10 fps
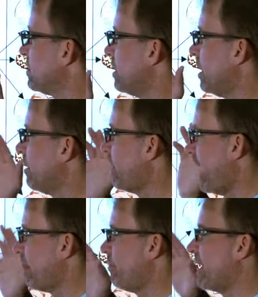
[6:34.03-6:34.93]

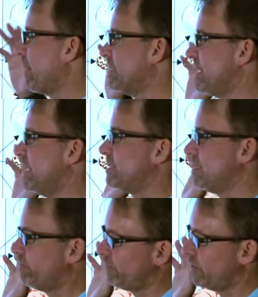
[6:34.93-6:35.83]
how to make our
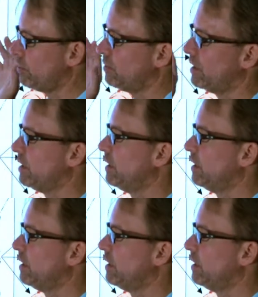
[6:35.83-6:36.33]
tasty food